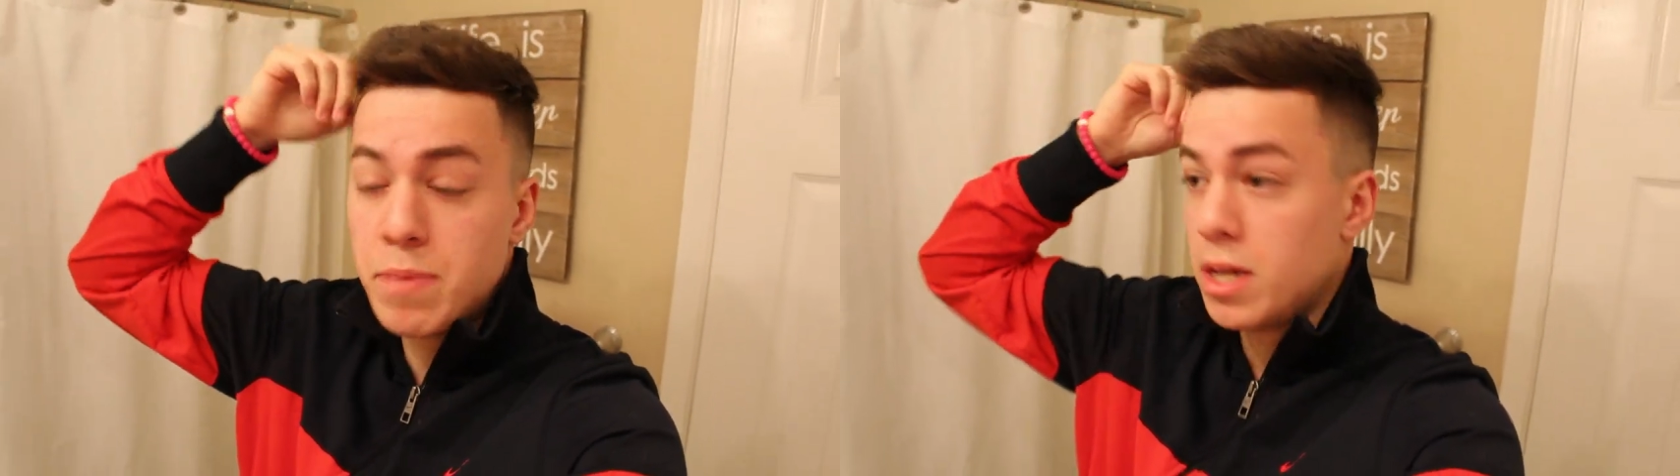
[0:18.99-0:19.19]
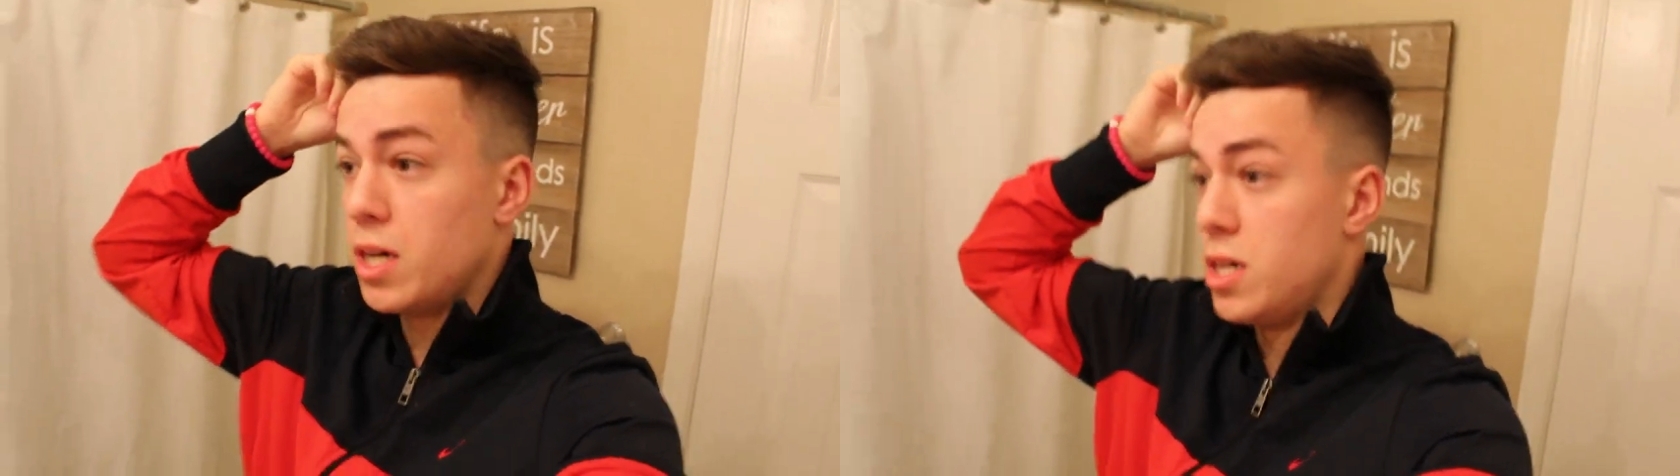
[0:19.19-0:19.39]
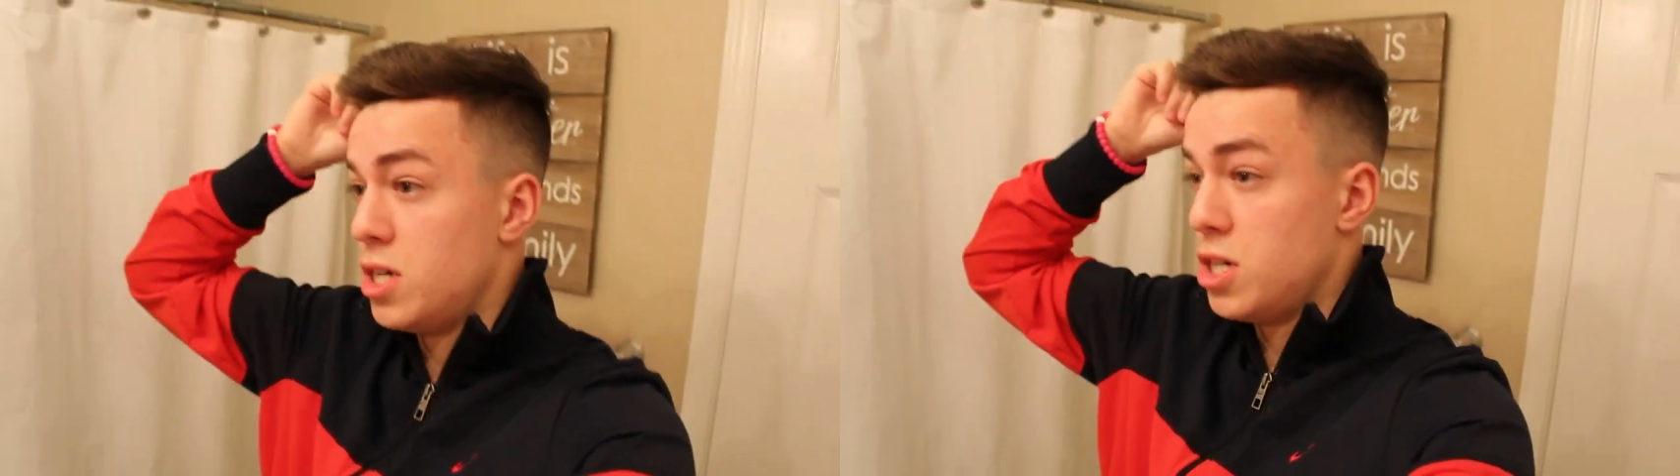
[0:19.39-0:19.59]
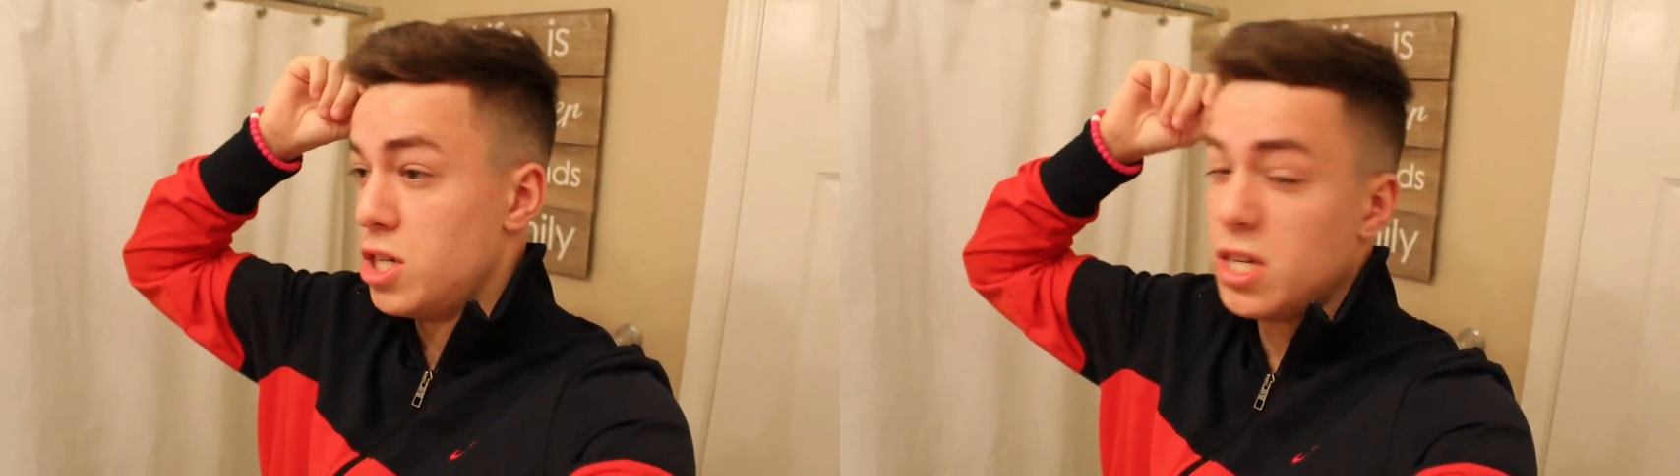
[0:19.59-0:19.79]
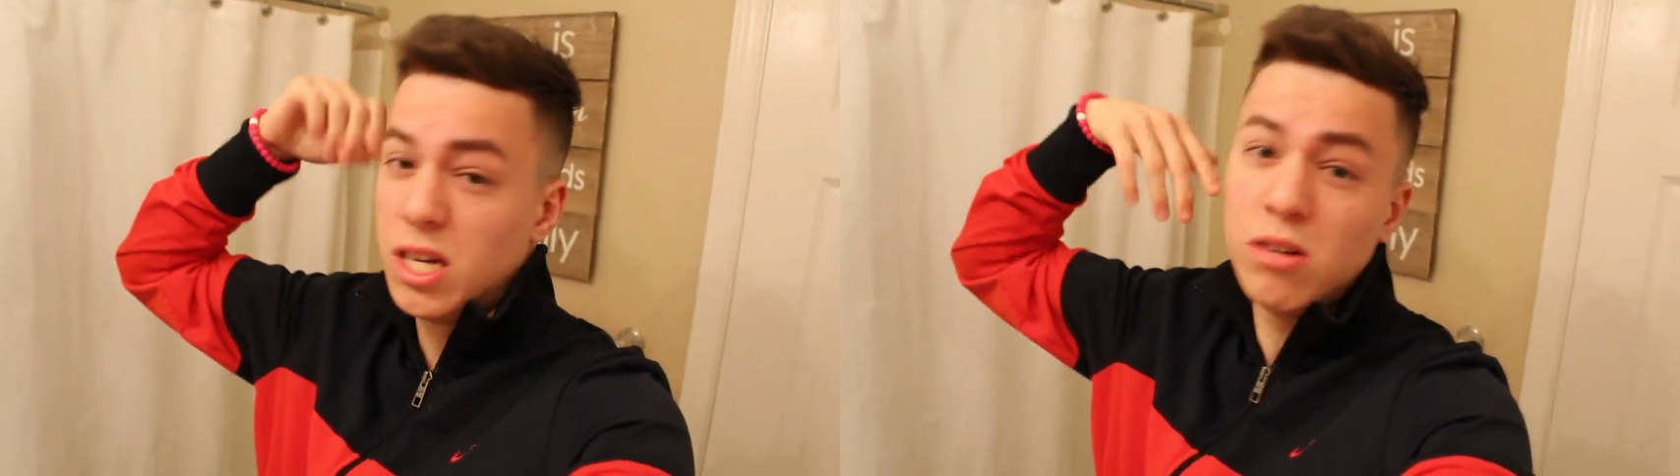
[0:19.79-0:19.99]

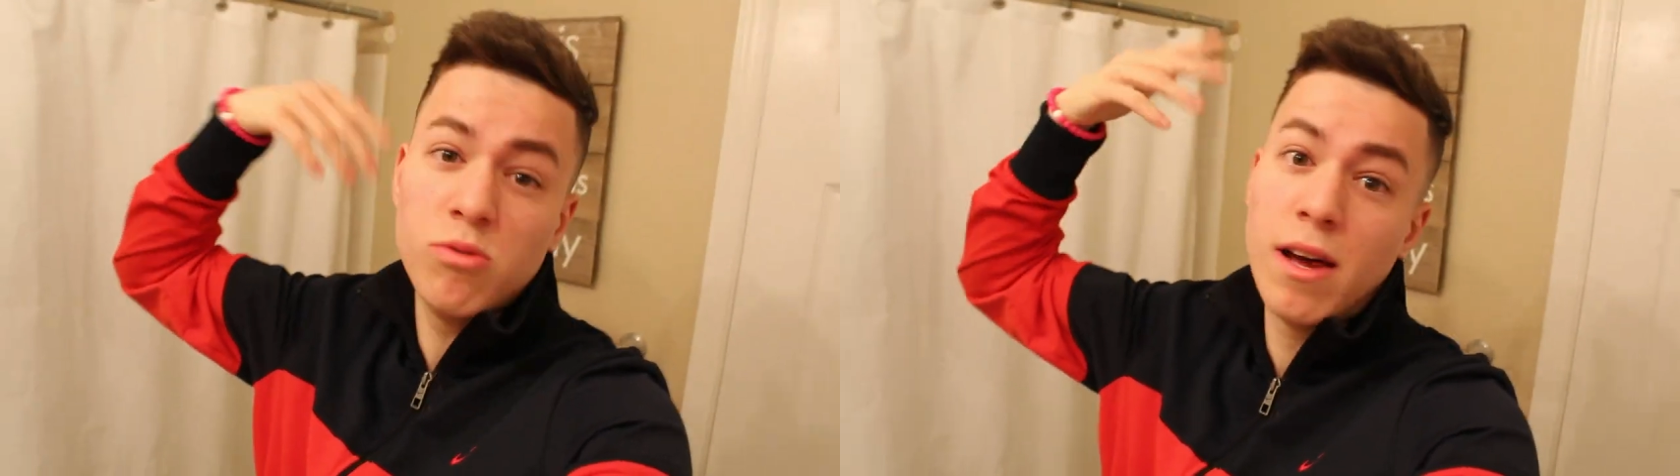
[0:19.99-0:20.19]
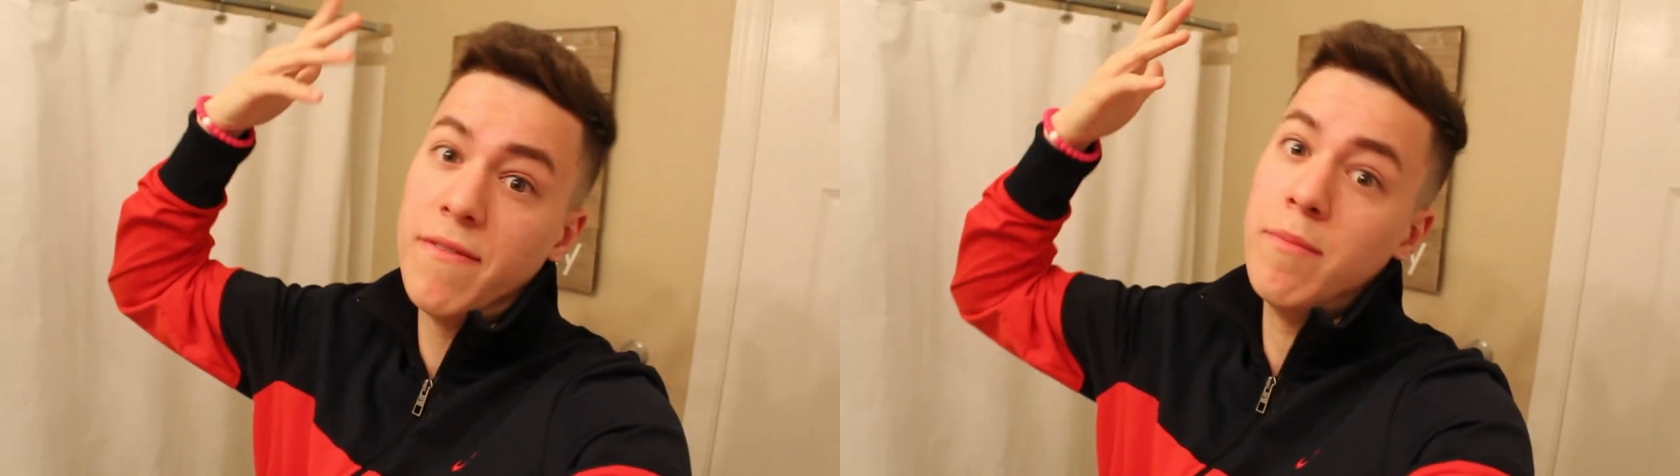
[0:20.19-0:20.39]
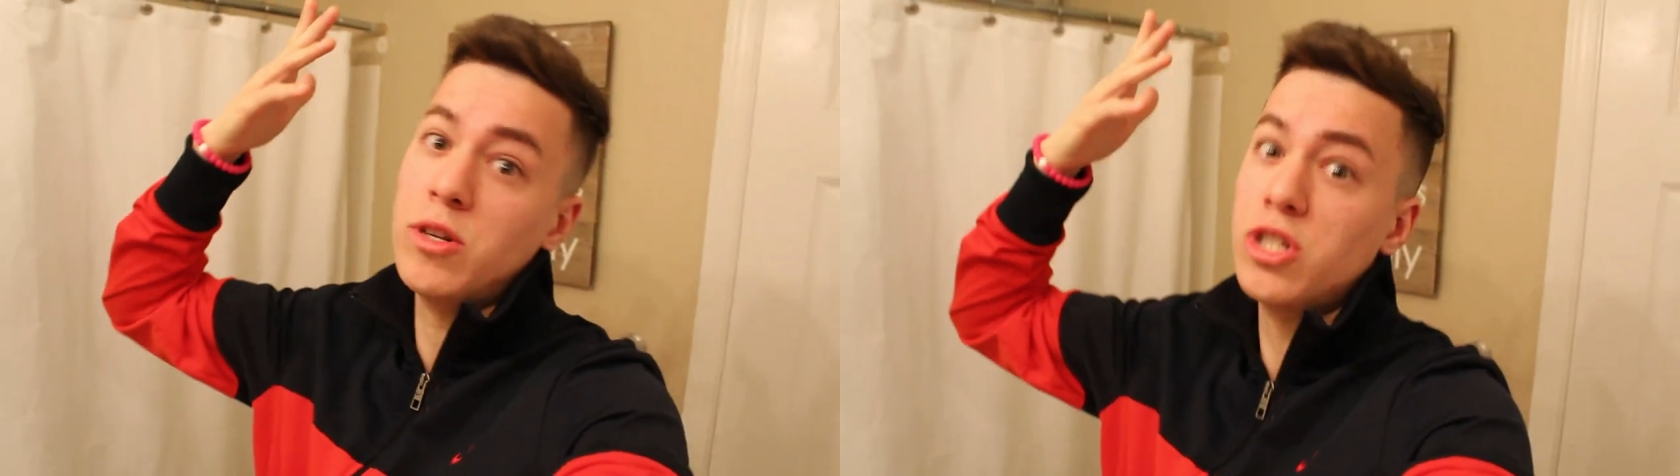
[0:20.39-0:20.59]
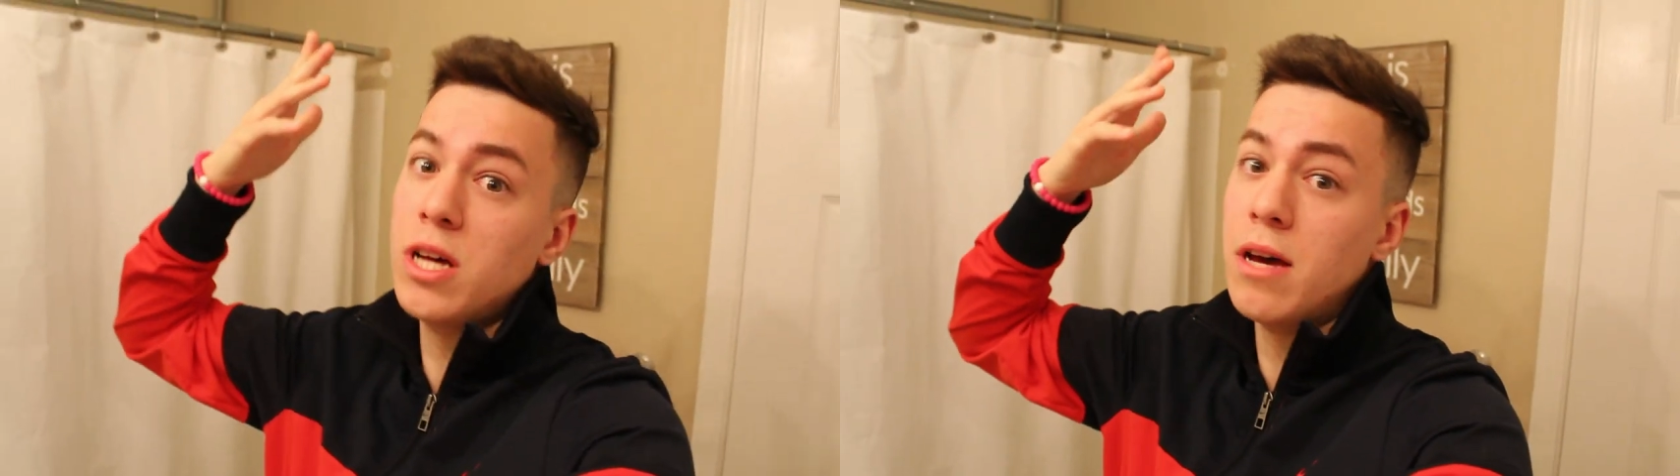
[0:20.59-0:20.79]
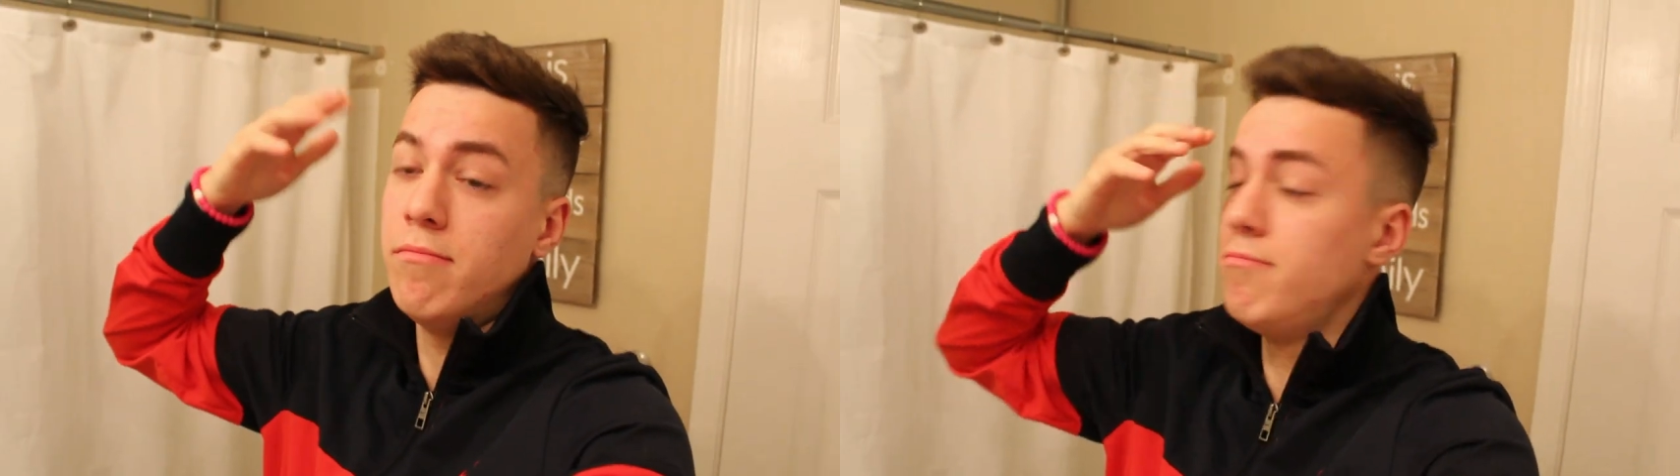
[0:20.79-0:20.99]
because I don't have that much
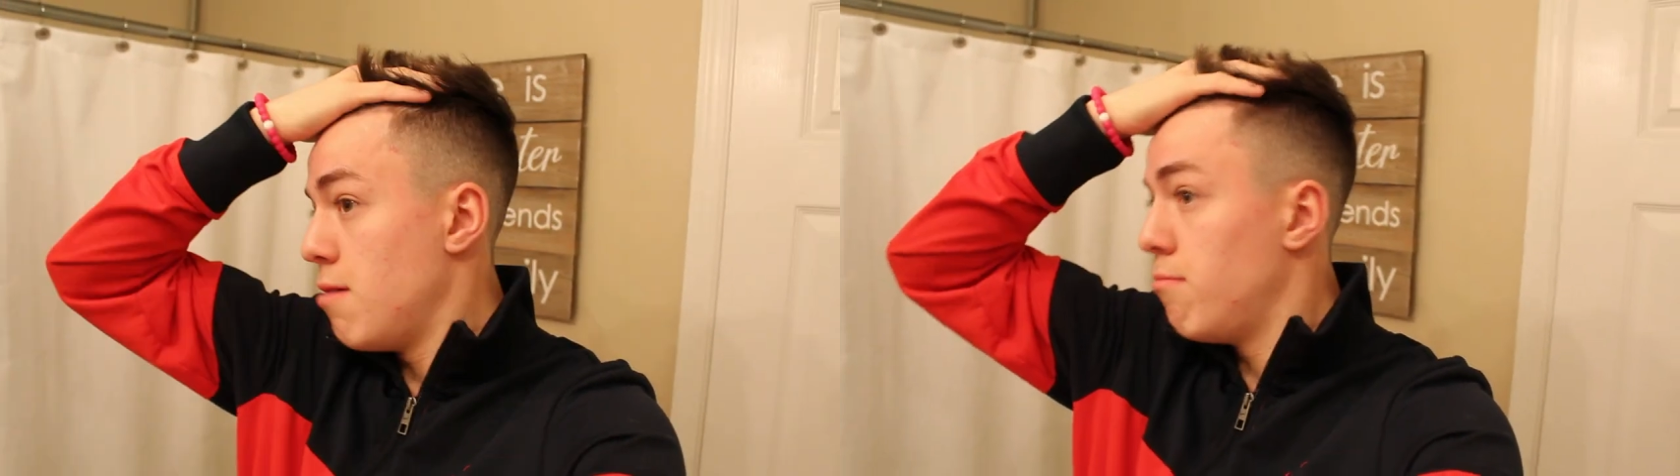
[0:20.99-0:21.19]
time